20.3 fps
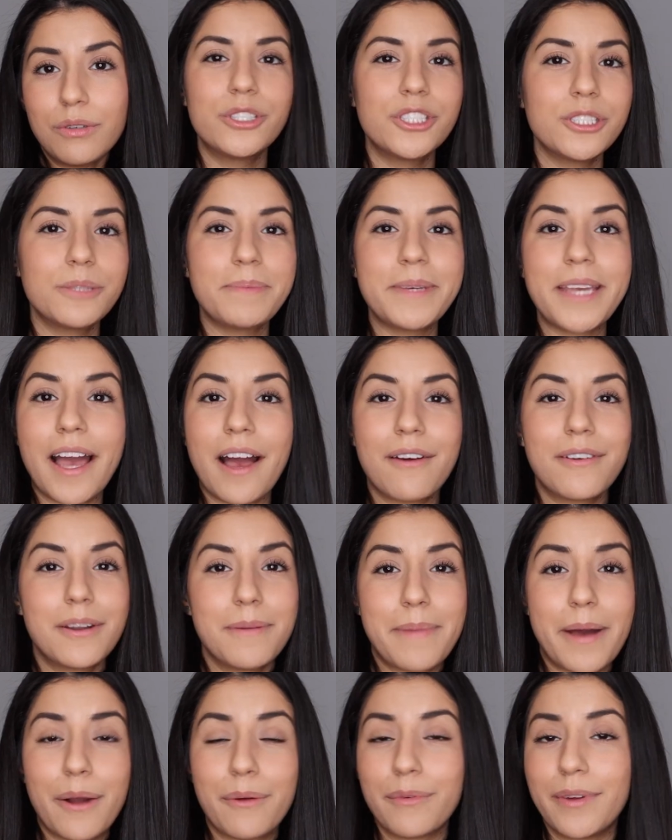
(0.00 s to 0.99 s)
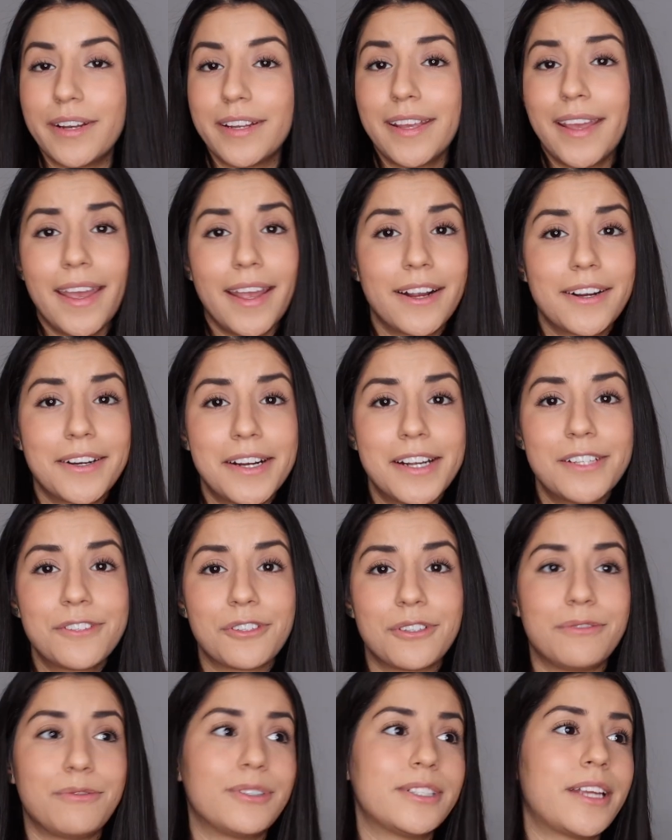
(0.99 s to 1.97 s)
or just be out and about running errands,
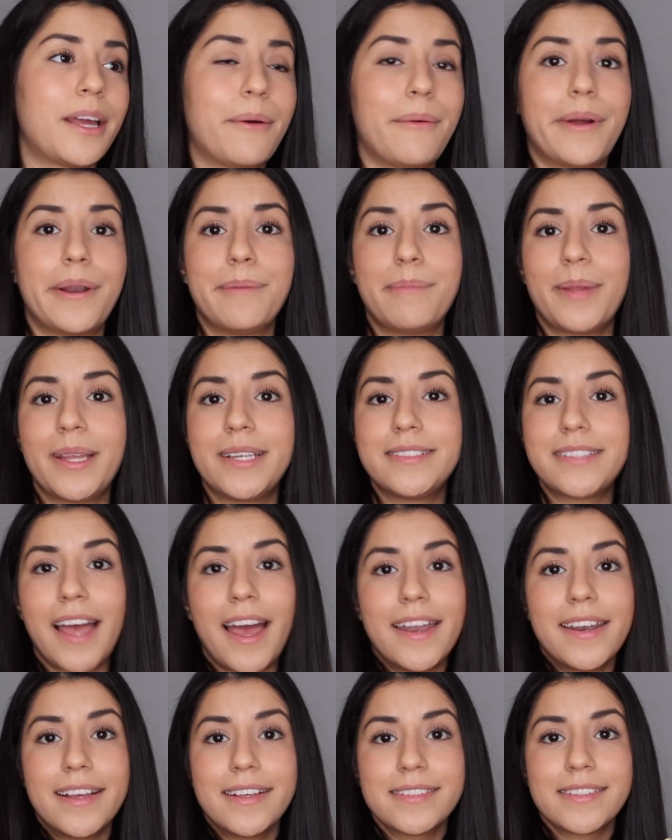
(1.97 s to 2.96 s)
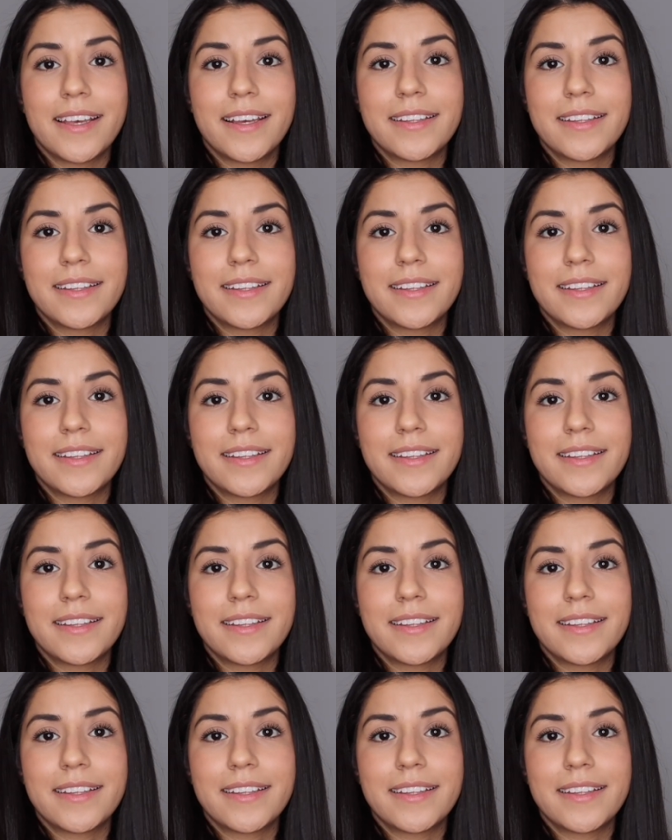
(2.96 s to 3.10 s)
or if one day I want to play tennis.